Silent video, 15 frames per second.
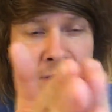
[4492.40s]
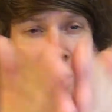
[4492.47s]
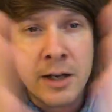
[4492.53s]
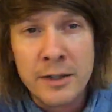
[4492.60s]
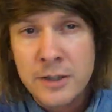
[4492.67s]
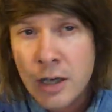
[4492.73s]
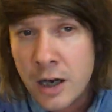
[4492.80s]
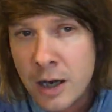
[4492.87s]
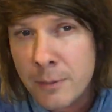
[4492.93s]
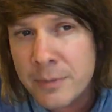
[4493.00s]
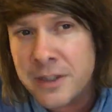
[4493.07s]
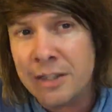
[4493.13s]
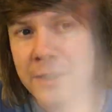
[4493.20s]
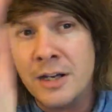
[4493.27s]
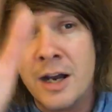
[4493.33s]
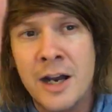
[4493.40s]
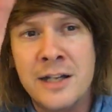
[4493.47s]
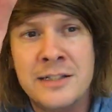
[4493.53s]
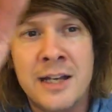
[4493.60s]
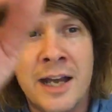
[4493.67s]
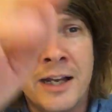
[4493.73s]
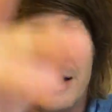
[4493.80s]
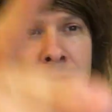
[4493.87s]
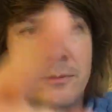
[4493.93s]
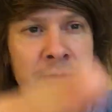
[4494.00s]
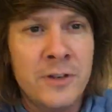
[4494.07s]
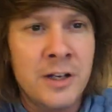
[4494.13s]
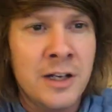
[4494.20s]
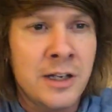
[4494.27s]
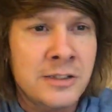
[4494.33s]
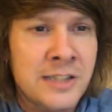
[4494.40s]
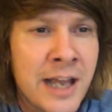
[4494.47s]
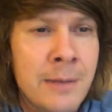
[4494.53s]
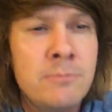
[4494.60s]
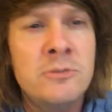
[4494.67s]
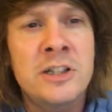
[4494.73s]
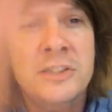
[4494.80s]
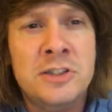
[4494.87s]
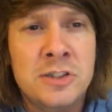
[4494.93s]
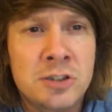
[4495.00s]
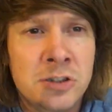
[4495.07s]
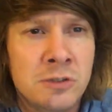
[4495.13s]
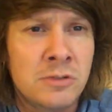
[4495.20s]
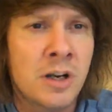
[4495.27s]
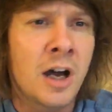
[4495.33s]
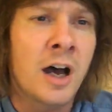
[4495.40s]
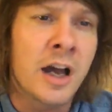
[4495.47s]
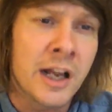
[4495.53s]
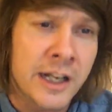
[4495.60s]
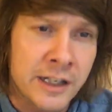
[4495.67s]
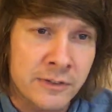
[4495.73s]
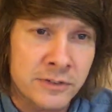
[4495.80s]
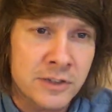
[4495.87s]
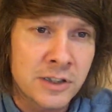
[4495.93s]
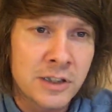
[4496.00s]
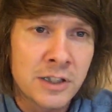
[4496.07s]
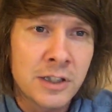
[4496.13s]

I can't be the guy to hang up first. Henrik's just arrived.